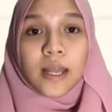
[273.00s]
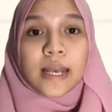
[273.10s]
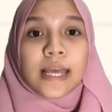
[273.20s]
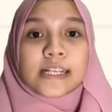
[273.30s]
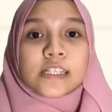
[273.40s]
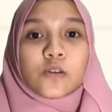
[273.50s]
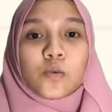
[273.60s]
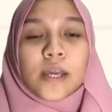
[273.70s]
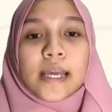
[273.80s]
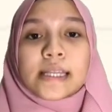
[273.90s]
let's
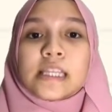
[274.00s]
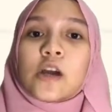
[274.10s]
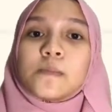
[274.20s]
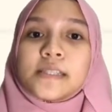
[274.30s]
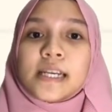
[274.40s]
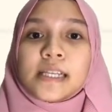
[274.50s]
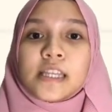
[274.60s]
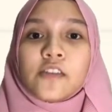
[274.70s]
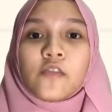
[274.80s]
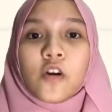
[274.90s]
look at the
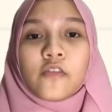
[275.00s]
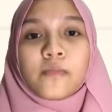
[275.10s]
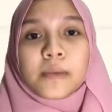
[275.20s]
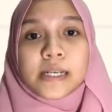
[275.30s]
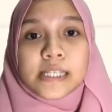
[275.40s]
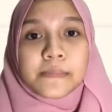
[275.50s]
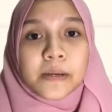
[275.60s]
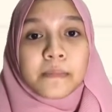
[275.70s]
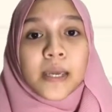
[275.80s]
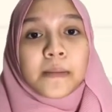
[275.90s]
objective of
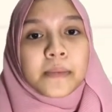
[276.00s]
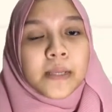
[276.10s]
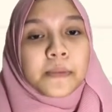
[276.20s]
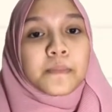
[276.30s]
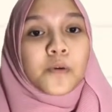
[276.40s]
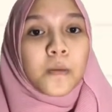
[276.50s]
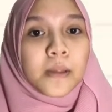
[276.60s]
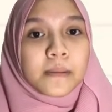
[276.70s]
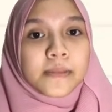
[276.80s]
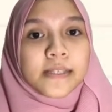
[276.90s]
maximum and minimum
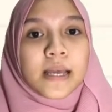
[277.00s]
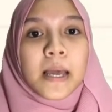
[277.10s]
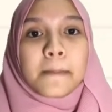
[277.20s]
problems.